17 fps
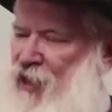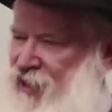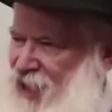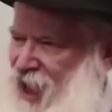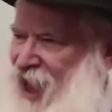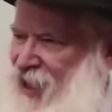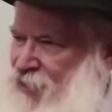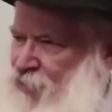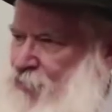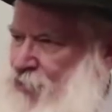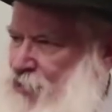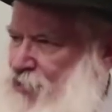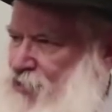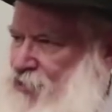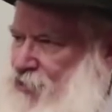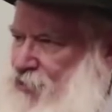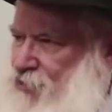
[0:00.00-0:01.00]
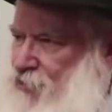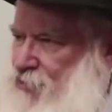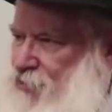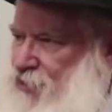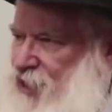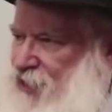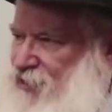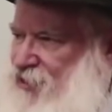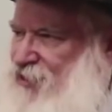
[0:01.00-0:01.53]
like animals
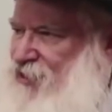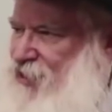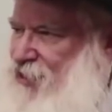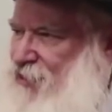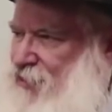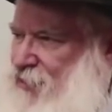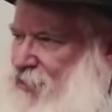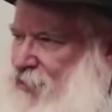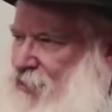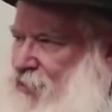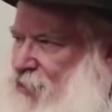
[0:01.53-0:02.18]
get sick